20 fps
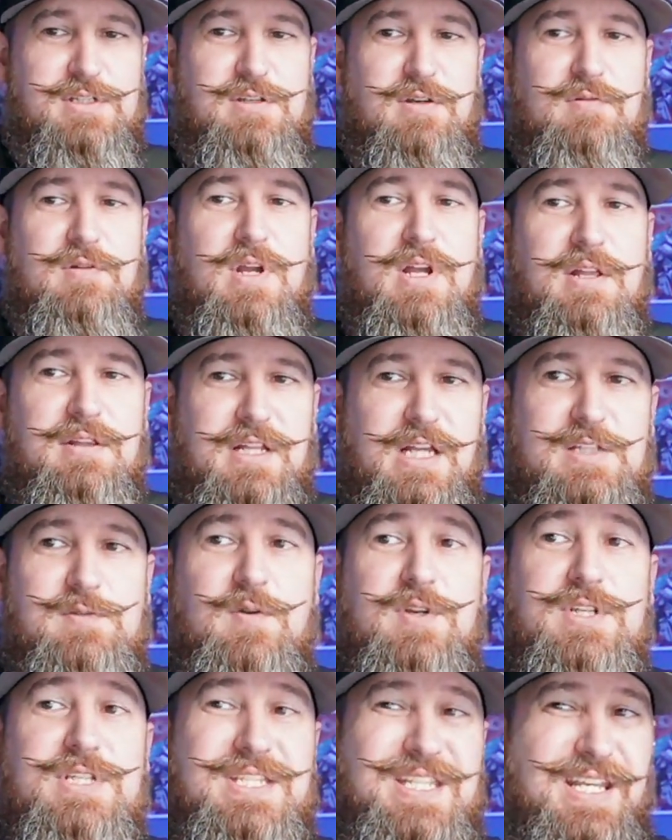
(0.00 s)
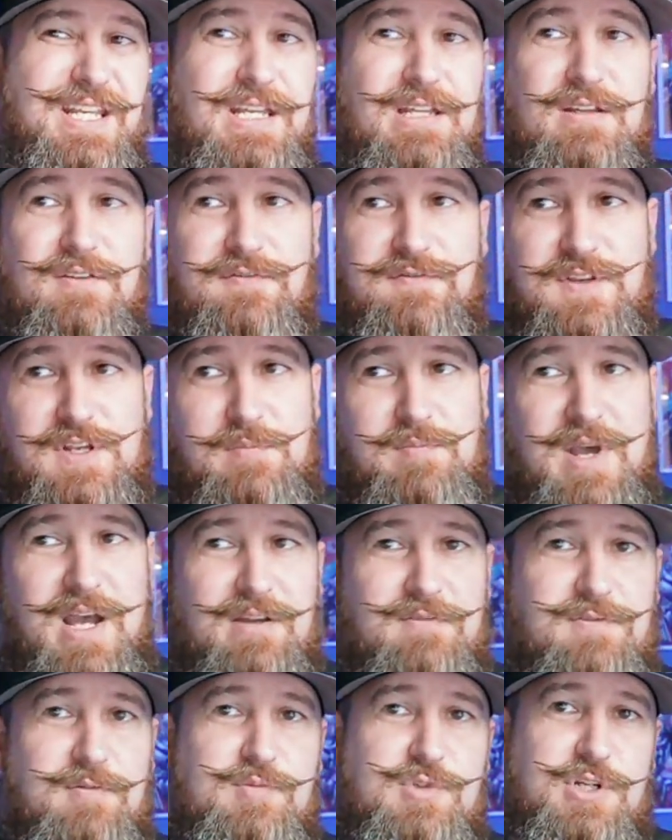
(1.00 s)
So that's where seeking the
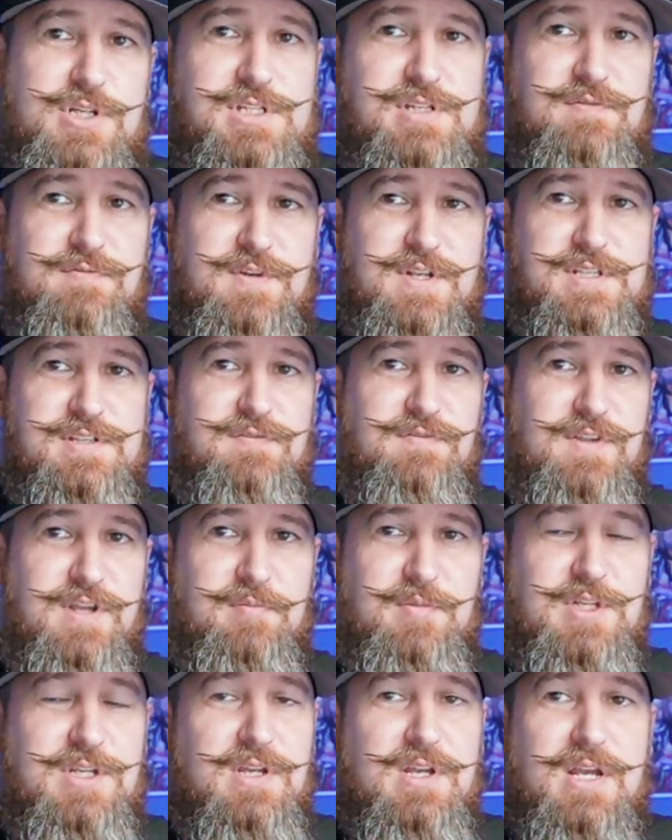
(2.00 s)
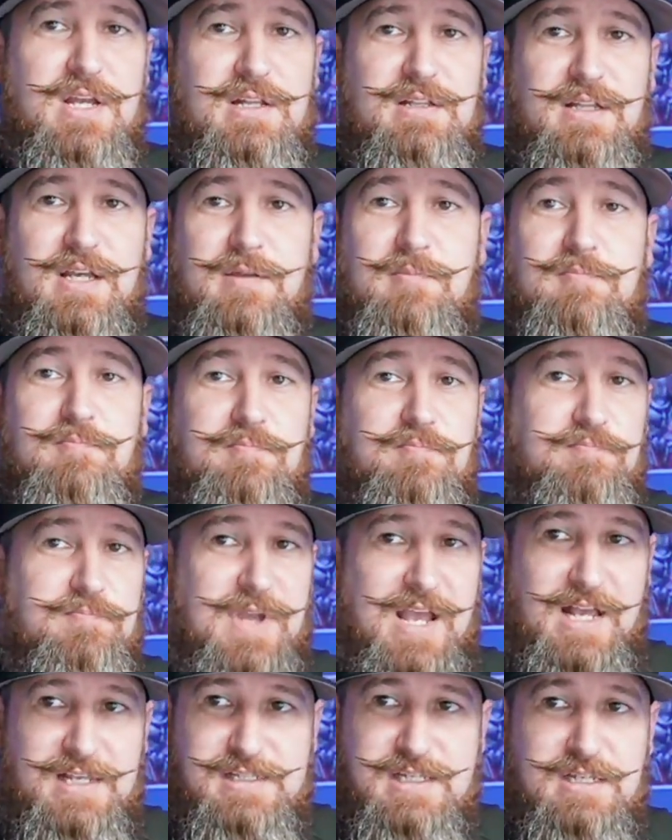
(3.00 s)
feedback from trusted friends and family, like
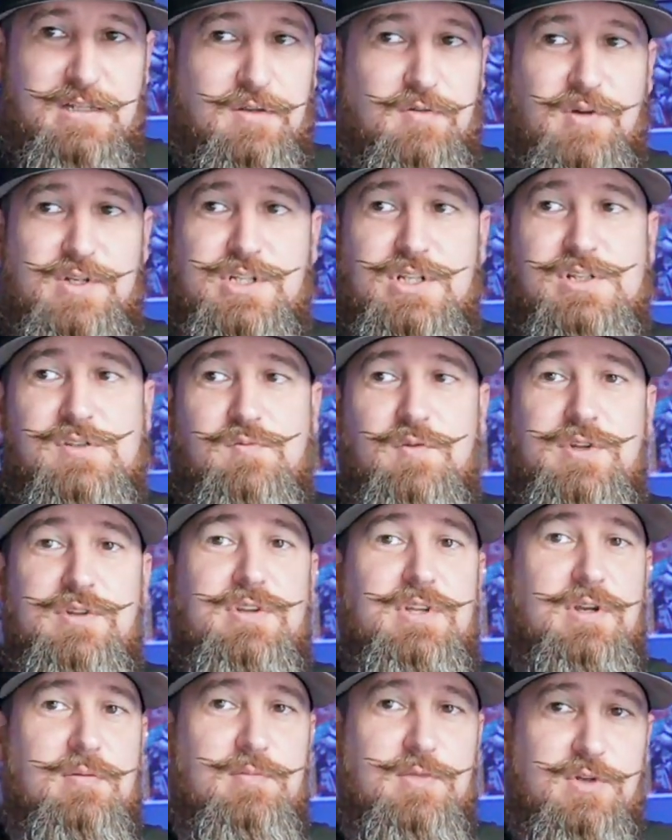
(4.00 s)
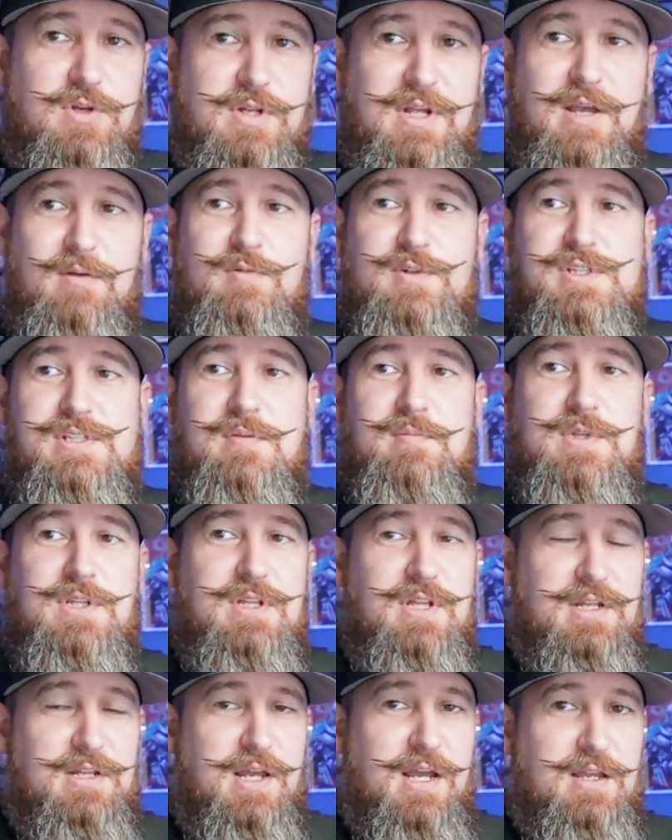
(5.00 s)
asking the questions, what do you think I'm good at? What's something
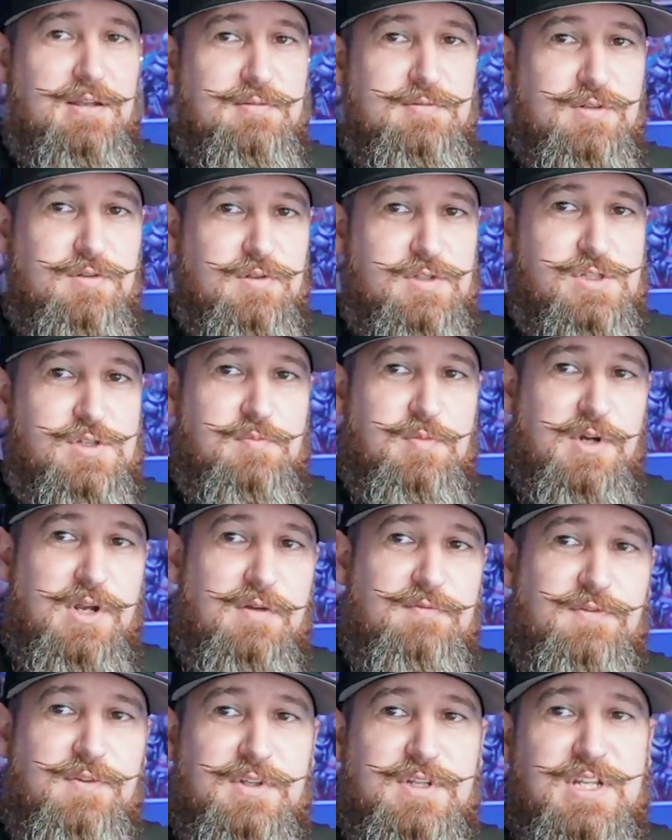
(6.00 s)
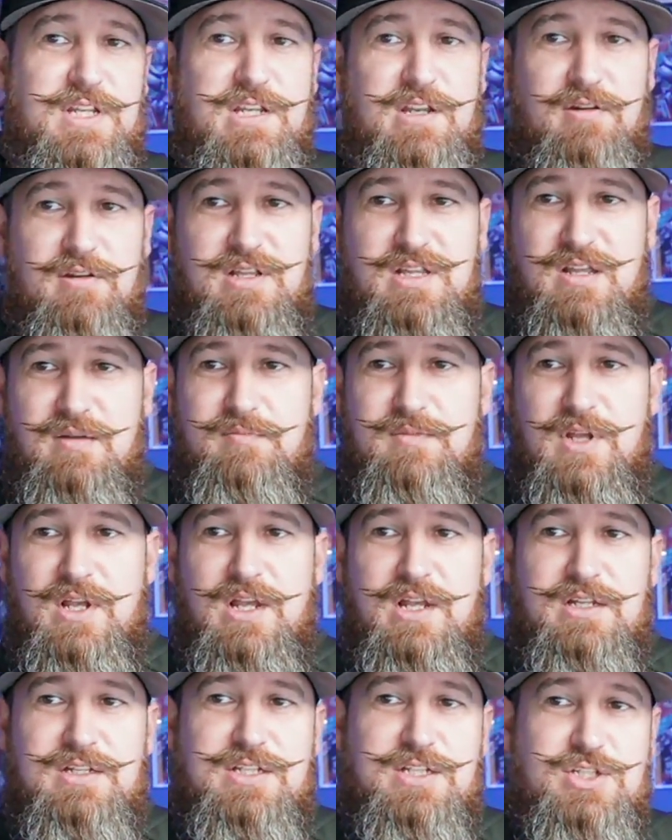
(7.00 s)
that I do that's super helpful? And hearing them
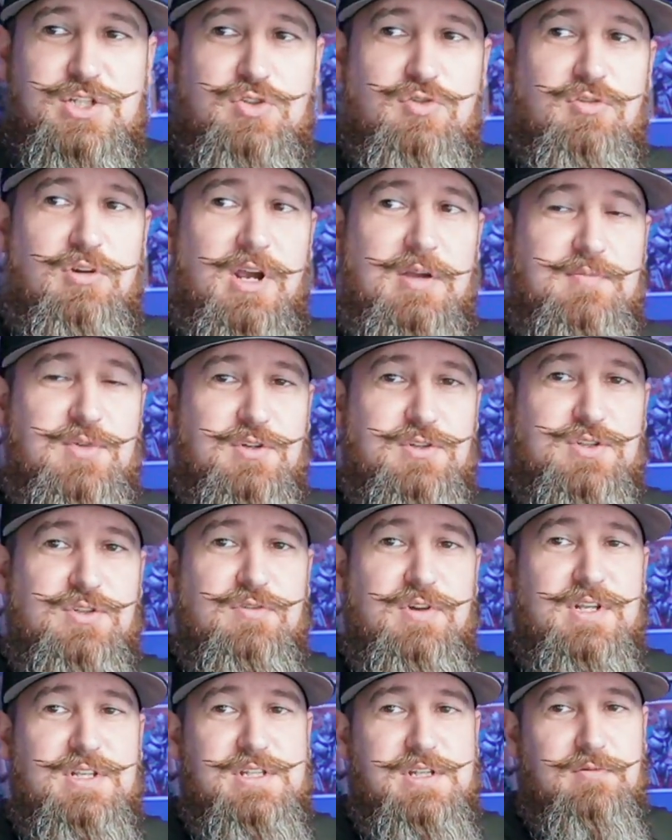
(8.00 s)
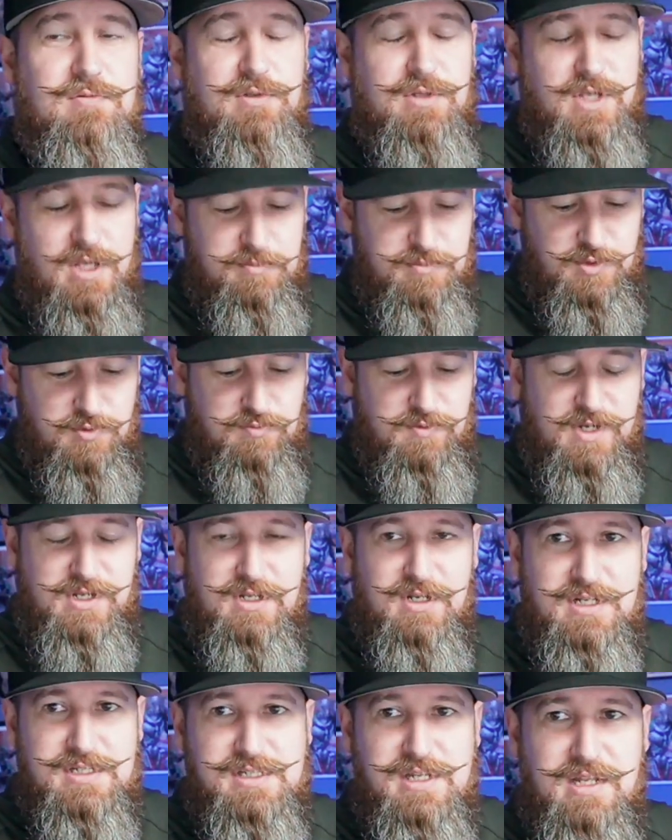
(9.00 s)
describe your strengths can really help you
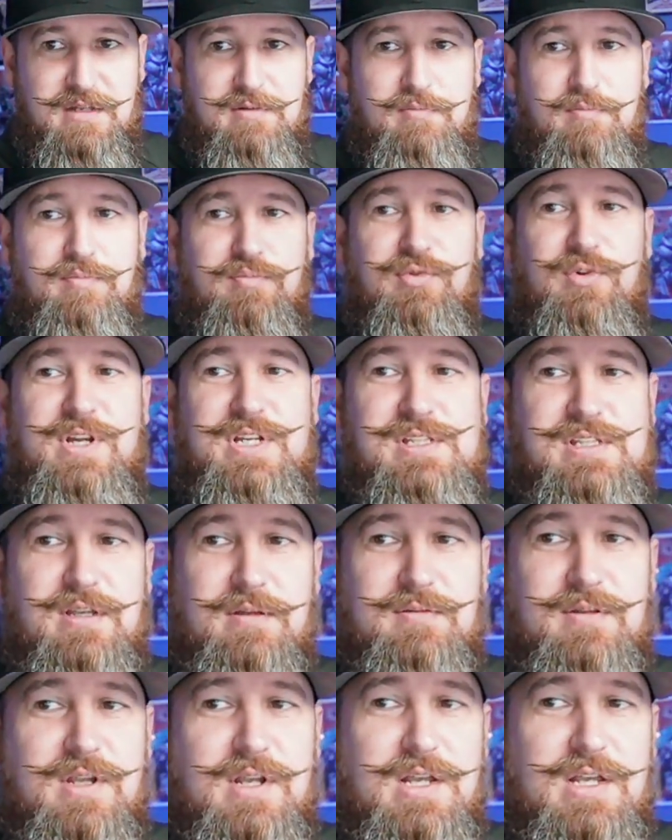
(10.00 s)
recognize it and embrace that.